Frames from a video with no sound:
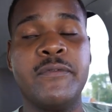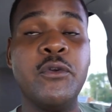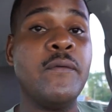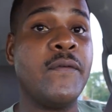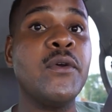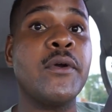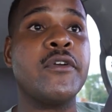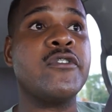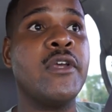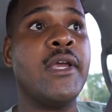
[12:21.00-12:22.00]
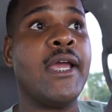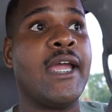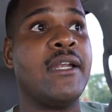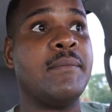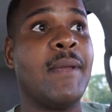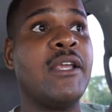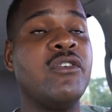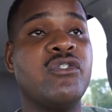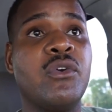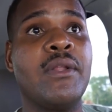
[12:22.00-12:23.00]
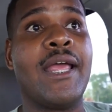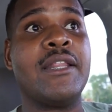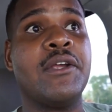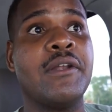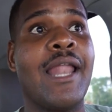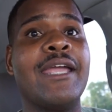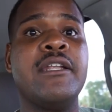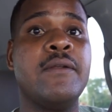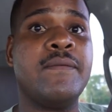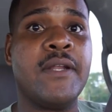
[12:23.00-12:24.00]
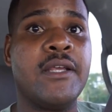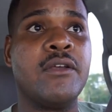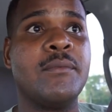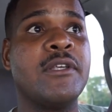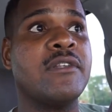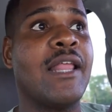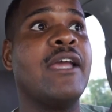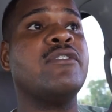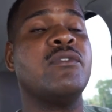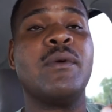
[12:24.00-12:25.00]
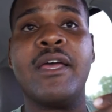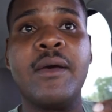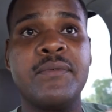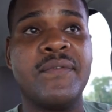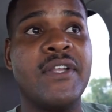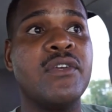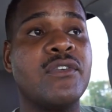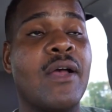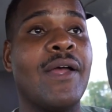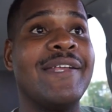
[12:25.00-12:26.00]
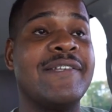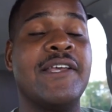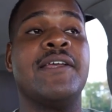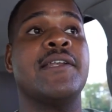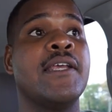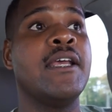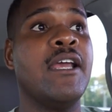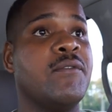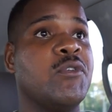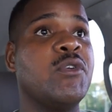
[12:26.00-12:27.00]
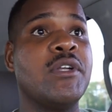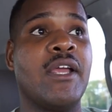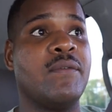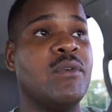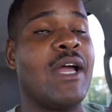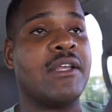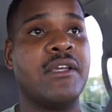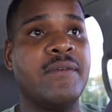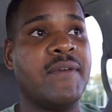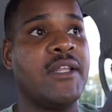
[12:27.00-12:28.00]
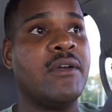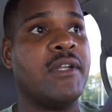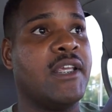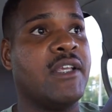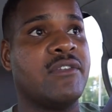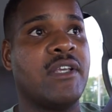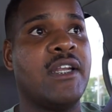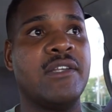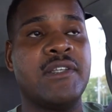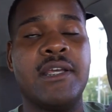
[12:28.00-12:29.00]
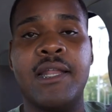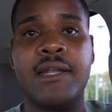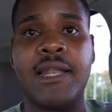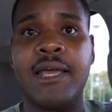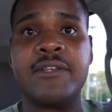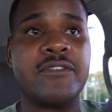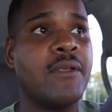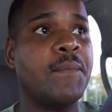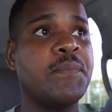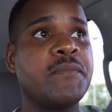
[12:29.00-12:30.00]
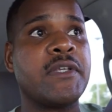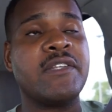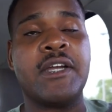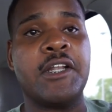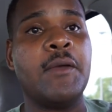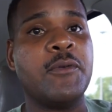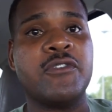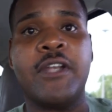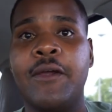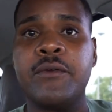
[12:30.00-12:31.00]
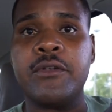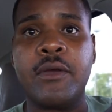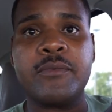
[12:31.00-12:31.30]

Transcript: viewers, and making sure that they're liking the video, because likes is what helps videos out a ton. If you got a good video and it doesn't get a lot of likes, it's not gonna help your scenario, you know.